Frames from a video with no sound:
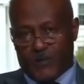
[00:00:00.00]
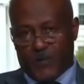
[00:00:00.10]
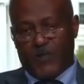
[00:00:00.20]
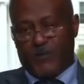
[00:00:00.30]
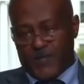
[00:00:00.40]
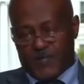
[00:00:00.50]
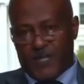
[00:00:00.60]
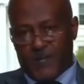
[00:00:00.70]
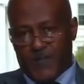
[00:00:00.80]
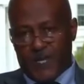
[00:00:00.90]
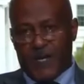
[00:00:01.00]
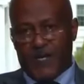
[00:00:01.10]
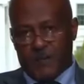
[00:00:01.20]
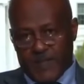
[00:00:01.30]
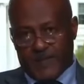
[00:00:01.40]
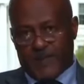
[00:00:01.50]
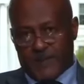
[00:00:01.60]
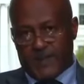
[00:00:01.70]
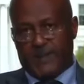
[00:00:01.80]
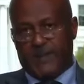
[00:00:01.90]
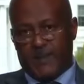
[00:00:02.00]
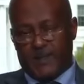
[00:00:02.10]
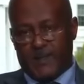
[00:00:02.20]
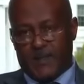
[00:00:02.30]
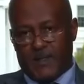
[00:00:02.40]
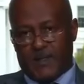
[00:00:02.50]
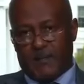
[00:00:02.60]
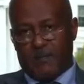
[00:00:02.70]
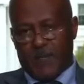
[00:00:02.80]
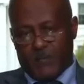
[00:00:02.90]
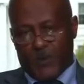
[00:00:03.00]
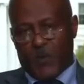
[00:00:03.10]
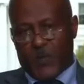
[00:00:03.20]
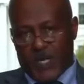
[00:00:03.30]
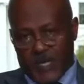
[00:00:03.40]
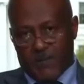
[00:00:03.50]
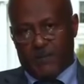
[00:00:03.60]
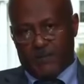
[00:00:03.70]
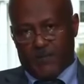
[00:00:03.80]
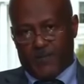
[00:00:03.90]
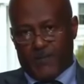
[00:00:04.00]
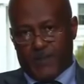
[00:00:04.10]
for the first time they are admitting that people who claim